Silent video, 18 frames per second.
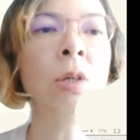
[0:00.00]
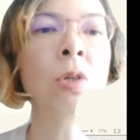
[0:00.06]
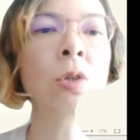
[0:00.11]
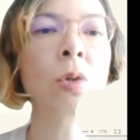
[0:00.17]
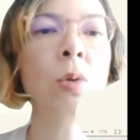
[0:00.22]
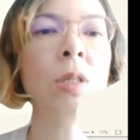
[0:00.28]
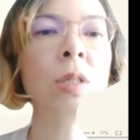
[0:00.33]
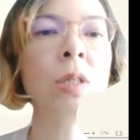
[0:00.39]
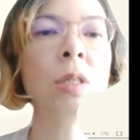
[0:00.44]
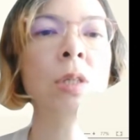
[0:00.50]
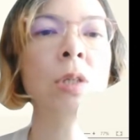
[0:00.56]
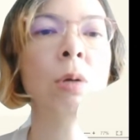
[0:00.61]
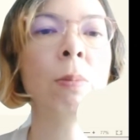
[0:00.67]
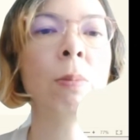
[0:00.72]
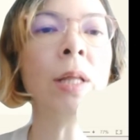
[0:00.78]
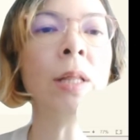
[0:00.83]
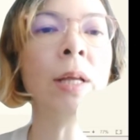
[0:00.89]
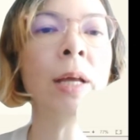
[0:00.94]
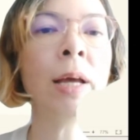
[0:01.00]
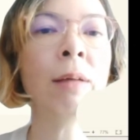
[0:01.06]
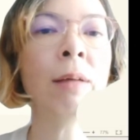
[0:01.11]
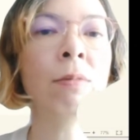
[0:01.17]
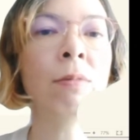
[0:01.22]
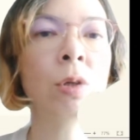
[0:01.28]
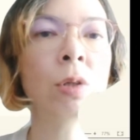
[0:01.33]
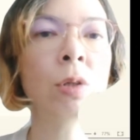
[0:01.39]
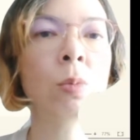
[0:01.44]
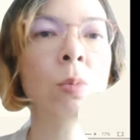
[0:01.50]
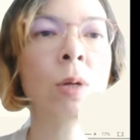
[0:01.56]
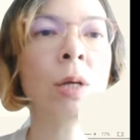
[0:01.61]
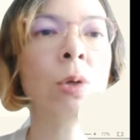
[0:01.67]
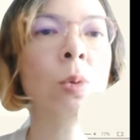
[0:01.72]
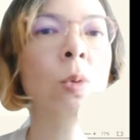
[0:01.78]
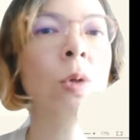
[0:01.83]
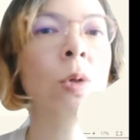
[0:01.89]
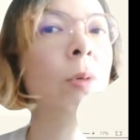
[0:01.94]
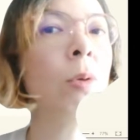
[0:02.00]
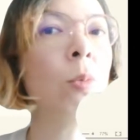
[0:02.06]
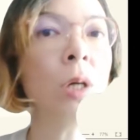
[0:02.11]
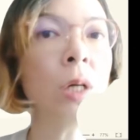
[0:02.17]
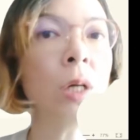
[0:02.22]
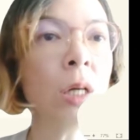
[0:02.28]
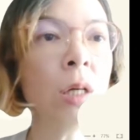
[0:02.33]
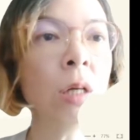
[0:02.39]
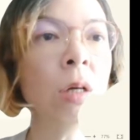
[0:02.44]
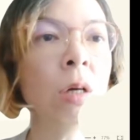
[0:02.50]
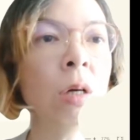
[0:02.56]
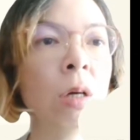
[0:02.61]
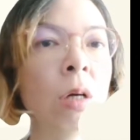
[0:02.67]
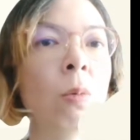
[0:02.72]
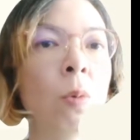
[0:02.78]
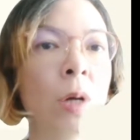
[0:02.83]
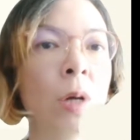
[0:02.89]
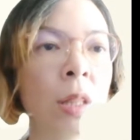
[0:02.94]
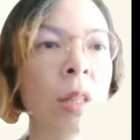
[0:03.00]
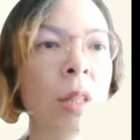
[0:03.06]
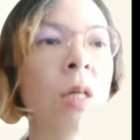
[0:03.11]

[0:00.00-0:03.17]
So this is your main canvas where you will be working with,